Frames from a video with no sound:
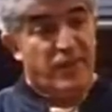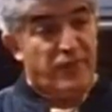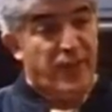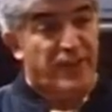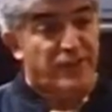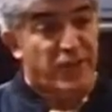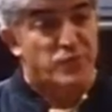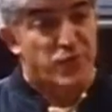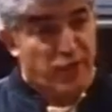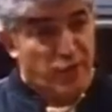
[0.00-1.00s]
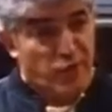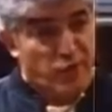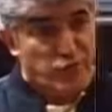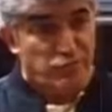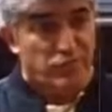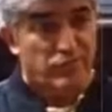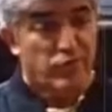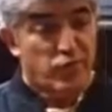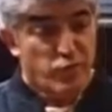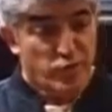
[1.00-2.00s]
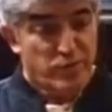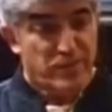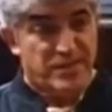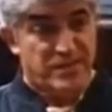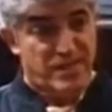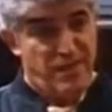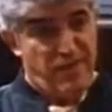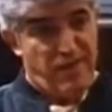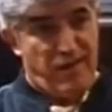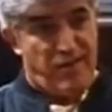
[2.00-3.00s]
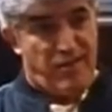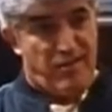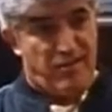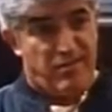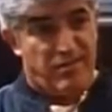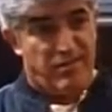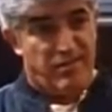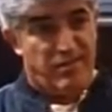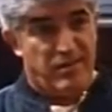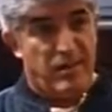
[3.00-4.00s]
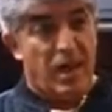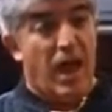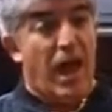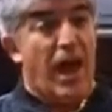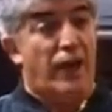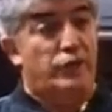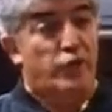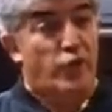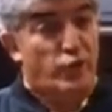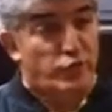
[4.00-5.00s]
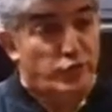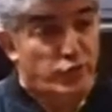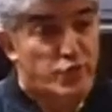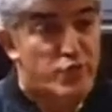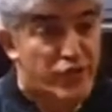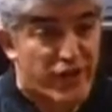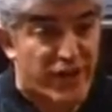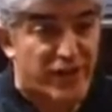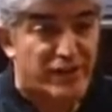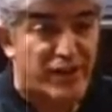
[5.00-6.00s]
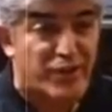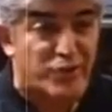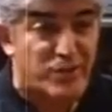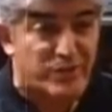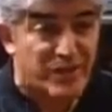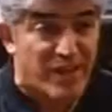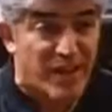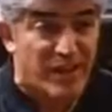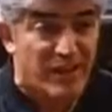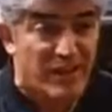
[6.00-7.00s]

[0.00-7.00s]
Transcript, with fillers: If you had done what I told you, you wouldn't be sitting there right now. I told you you were going to get in a lot of trouble, didn't I?